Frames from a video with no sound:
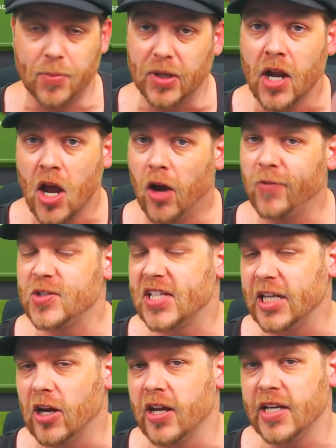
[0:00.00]
But
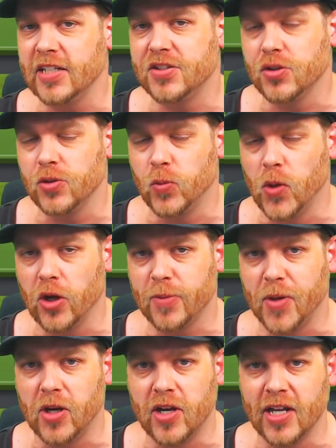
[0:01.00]
obviously, I need to do work
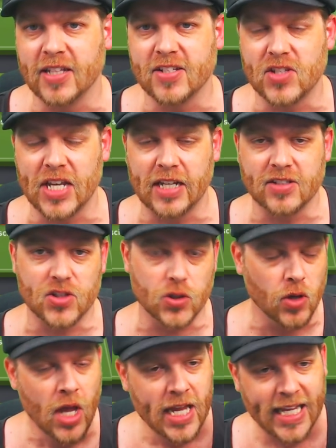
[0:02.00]
behind the scenes
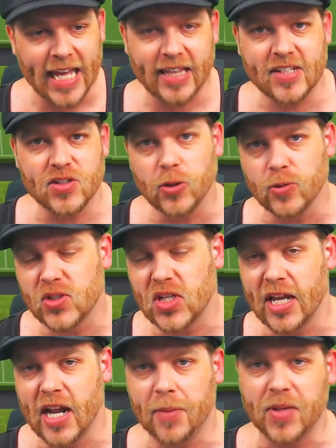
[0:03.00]
to get this all
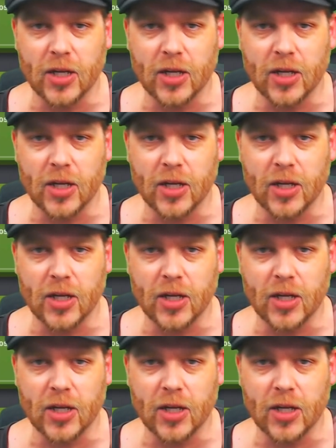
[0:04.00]
set up,